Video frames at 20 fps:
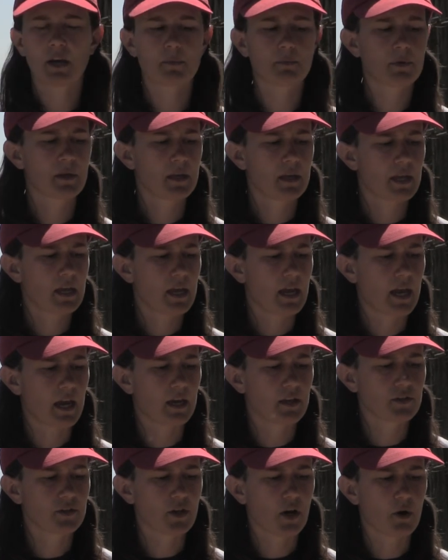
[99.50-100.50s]
up.
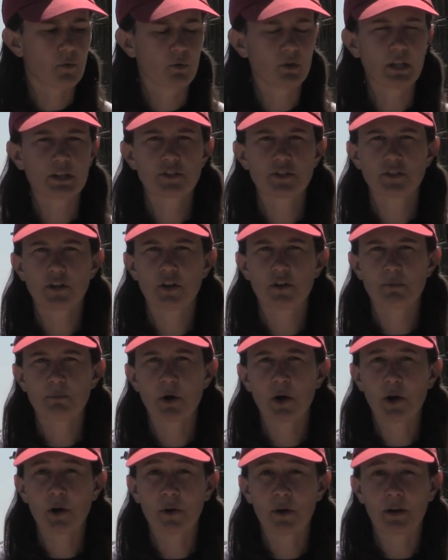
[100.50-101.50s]
And uh, we'll let you know
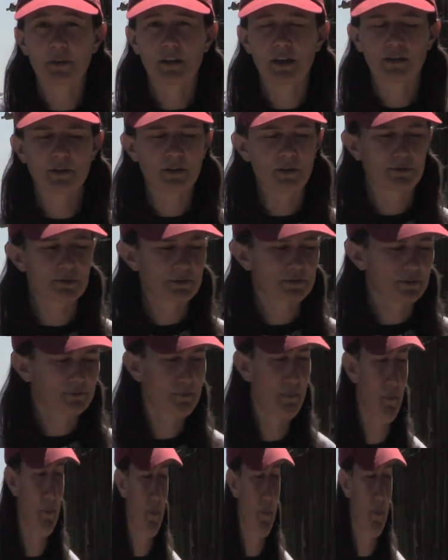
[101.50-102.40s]
tomorrow how that goes.